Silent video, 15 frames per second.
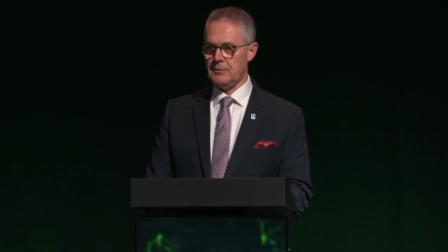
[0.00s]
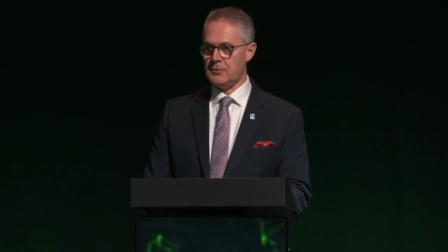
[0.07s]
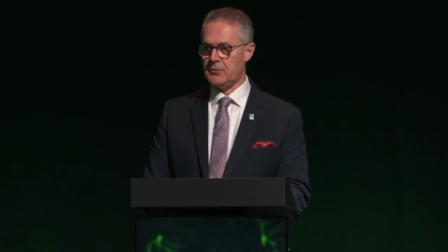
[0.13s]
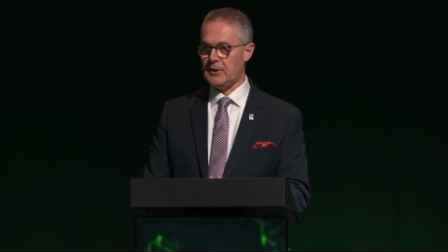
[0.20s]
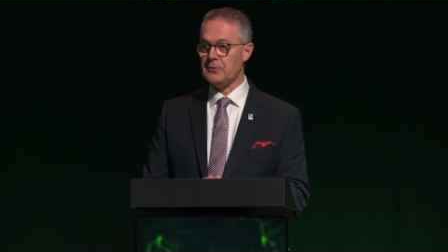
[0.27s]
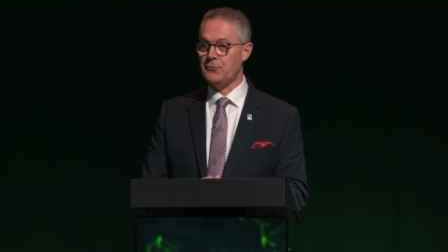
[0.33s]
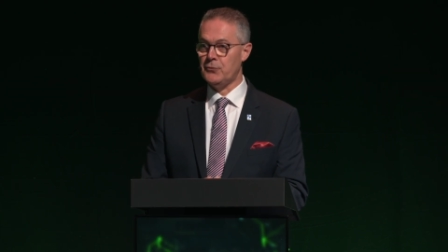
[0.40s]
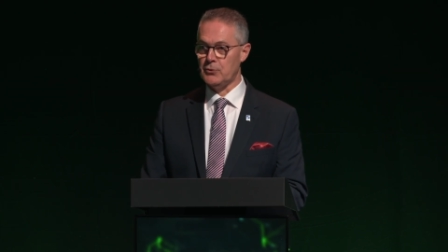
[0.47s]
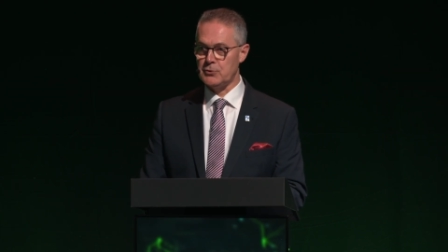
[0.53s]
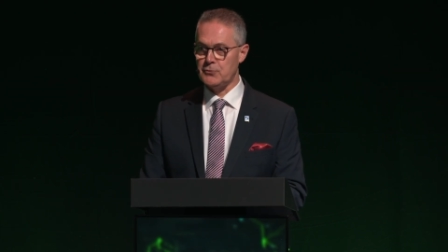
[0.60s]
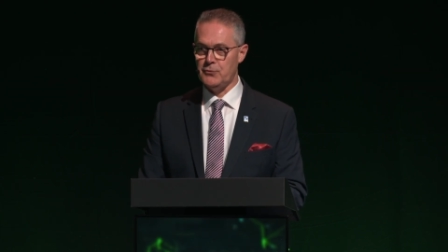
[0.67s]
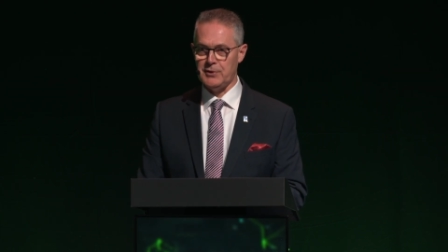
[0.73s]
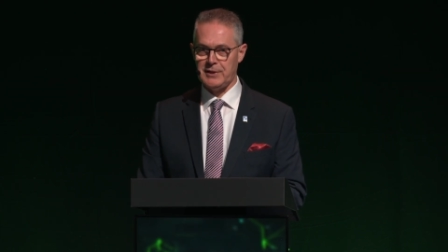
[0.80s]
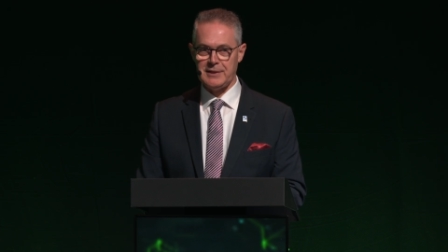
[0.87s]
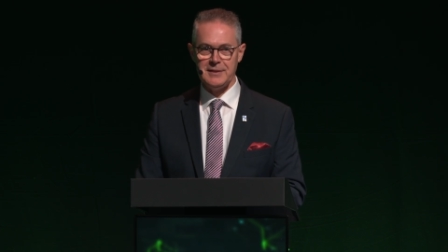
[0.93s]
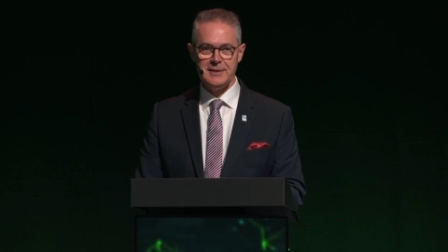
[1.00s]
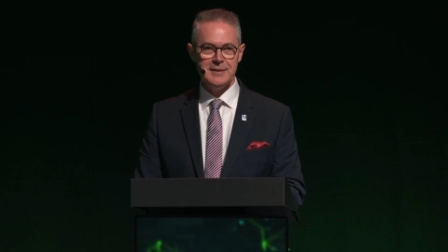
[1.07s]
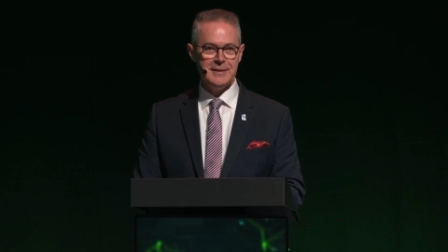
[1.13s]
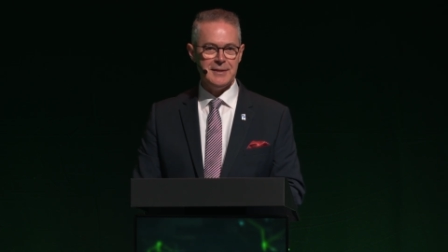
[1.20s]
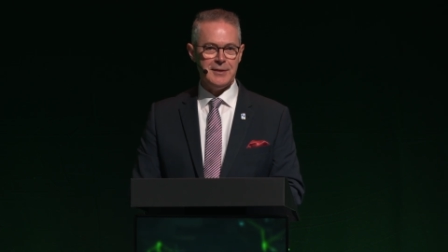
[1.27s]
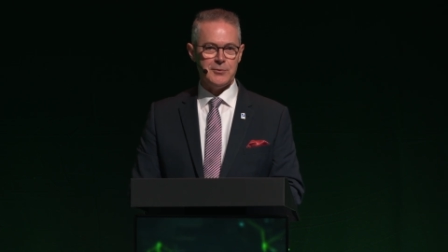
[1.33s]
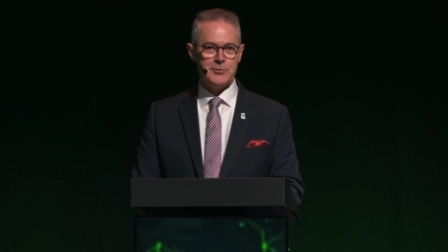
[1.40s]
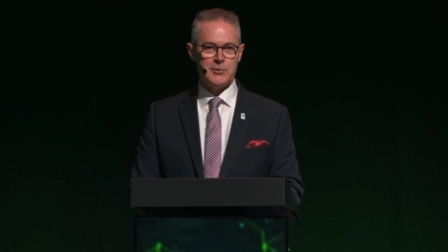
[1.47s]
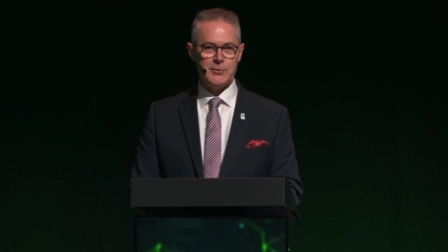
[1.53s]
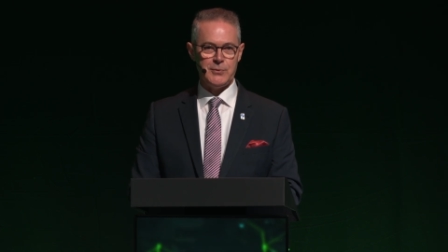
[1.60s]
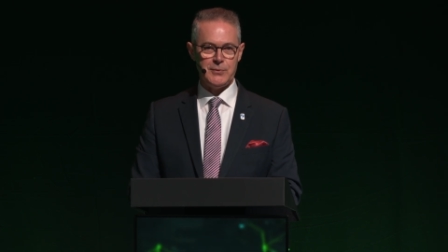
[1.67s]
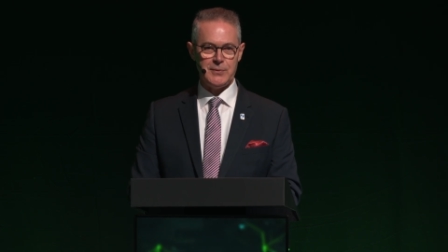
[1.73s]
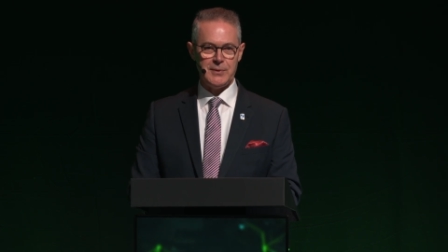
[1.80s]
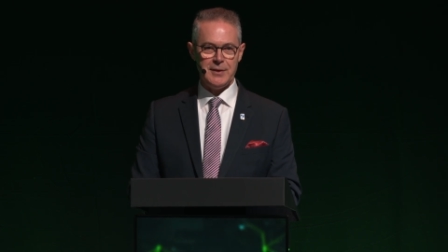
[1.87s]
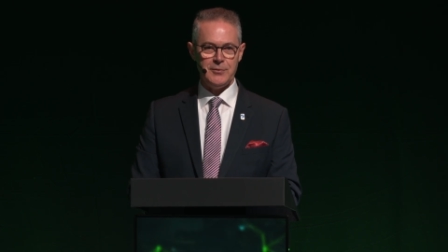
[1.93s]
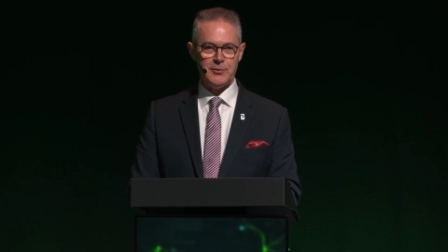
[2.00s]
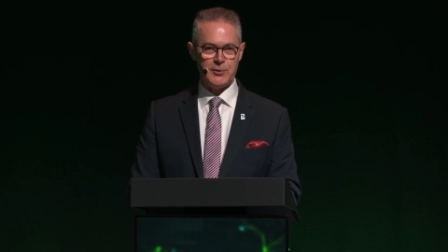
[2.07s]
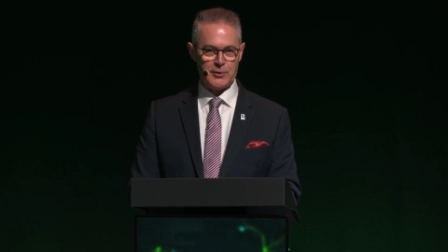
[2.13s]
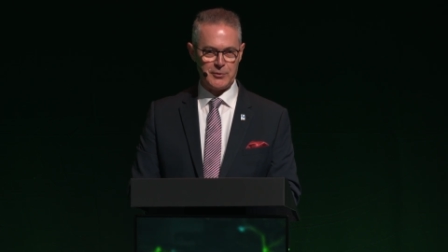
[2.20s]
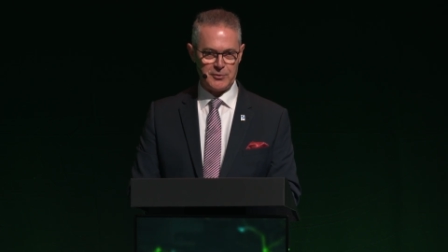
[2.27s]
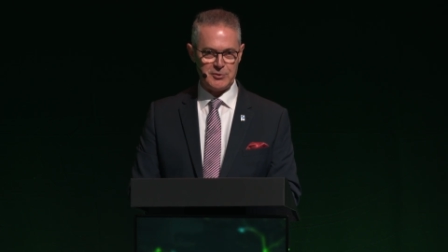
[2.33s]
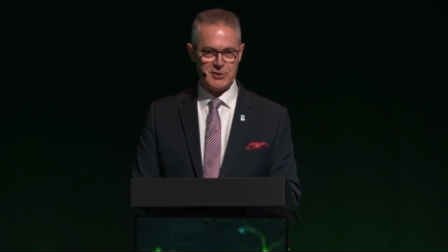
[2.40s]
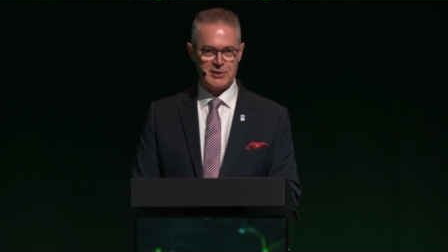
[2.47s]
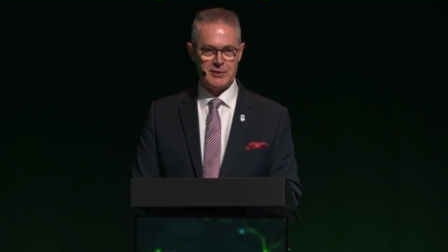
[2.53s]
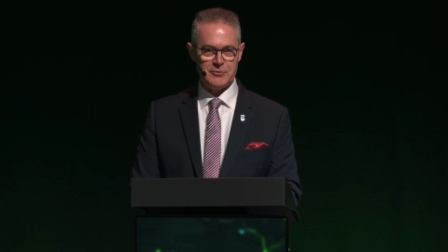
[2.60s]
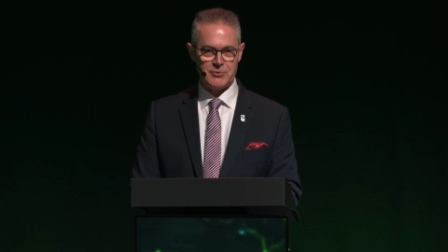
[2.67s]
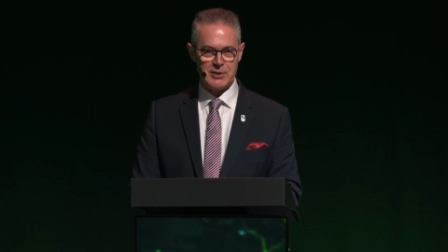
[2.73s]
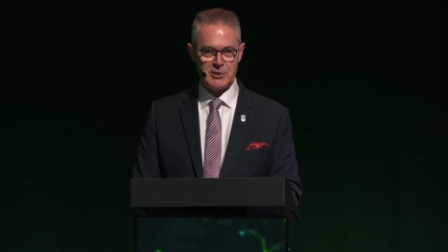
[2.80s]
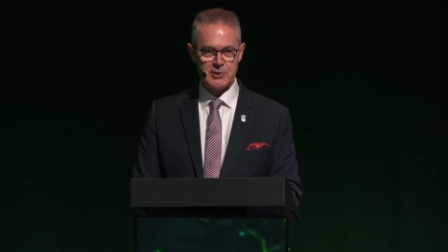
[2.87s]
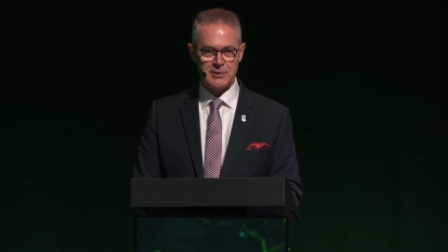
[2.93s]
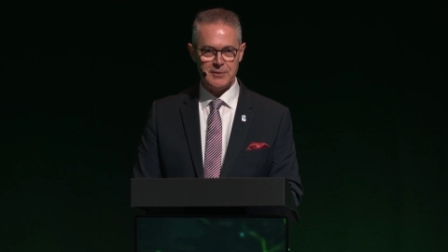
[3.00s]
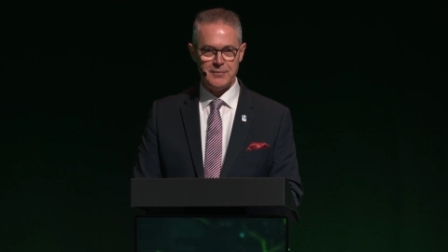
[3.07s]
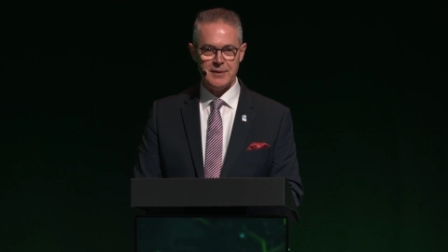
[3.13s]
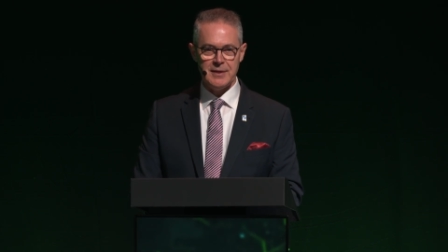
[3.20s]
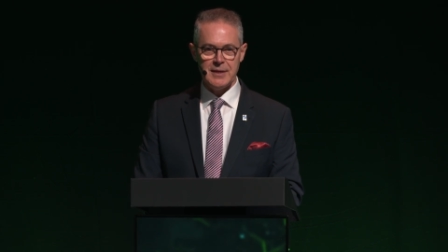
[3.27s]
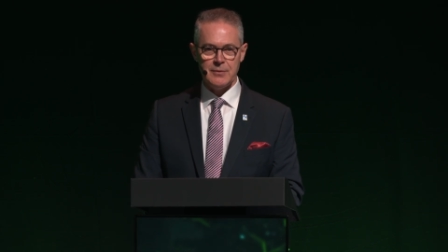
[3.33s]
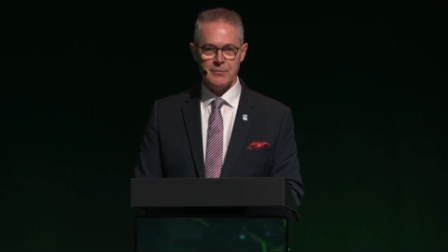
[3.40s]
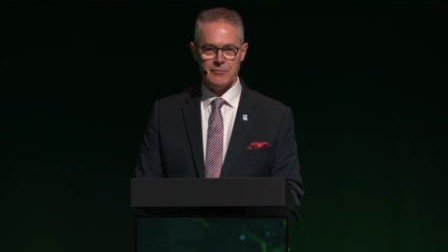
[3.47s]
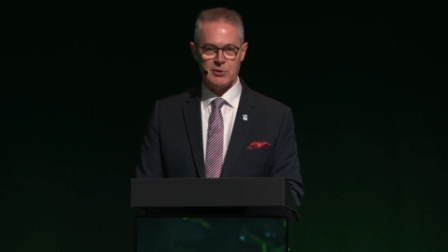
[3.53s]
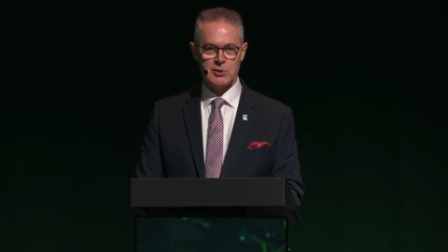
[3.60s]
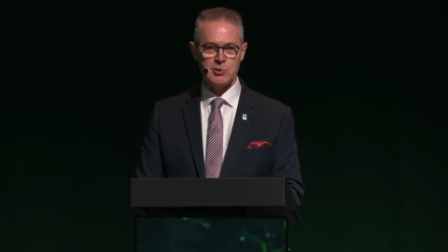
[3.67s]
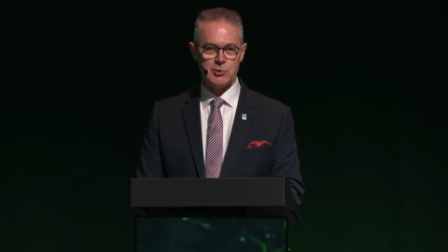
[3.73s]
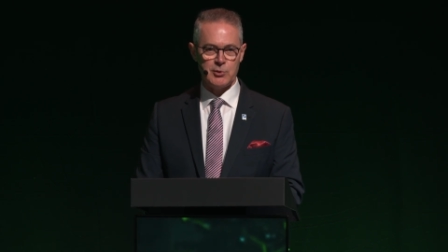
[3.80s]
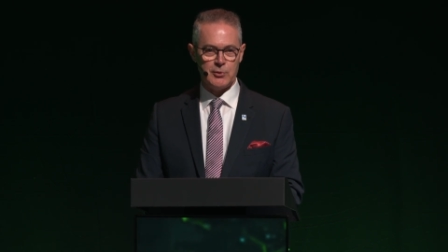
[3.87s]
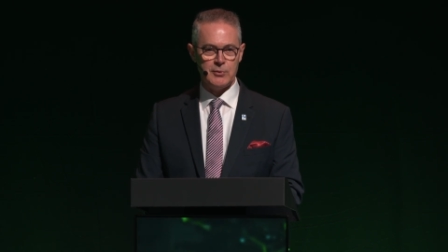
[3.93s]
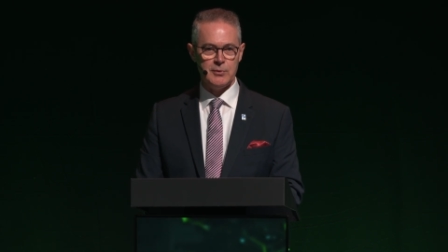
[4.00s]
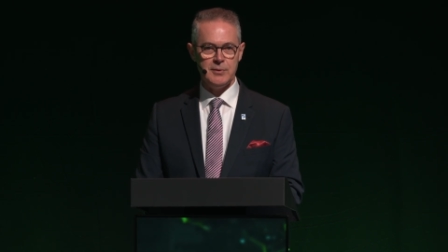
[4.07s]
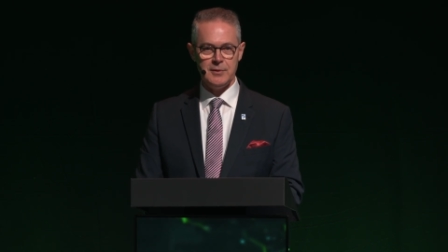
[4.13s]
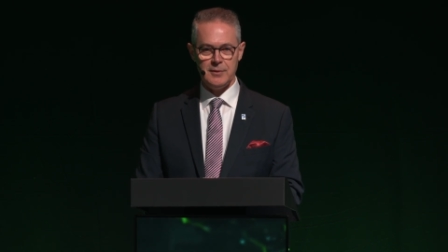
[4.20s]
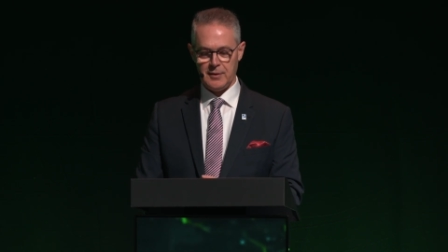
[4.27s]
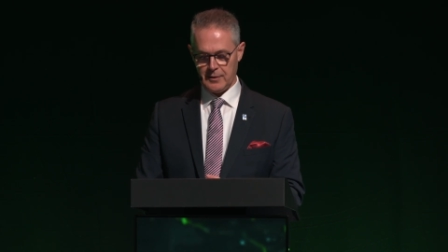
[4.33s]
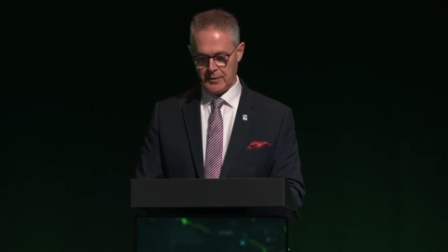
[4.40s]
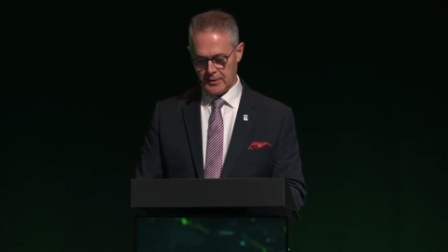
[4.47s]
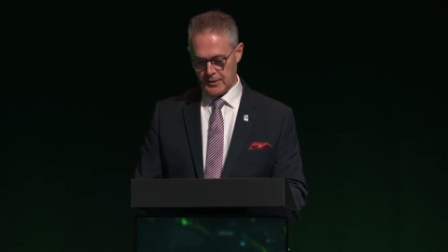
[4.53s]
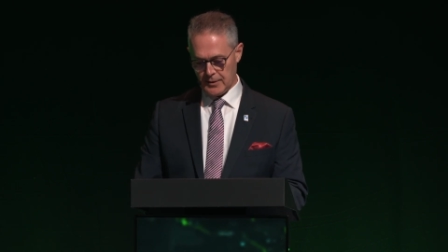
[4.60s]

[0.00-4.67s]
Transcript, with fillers: quite forcefully to the younger generation, with a strong uh,